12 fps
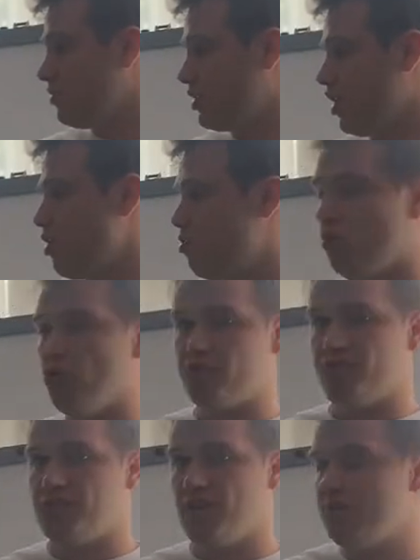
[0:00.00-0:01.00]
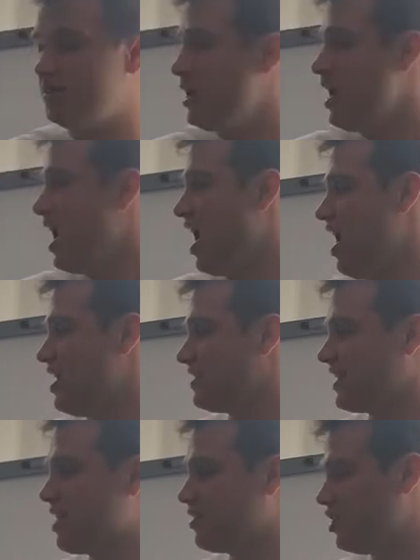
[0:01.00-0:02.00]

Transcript: So pause your videos, uh, scan the